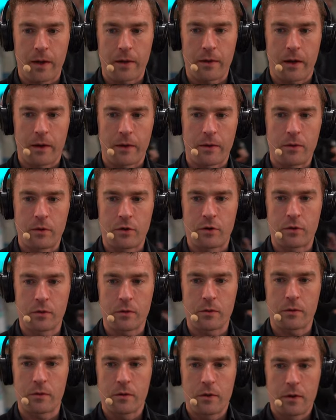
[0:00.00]
way that you
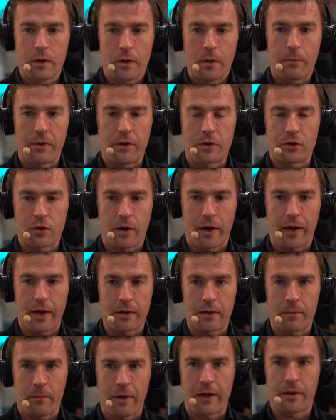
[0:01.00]
shouldn't be
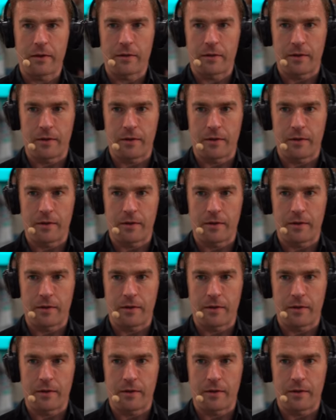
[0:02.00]
trying to make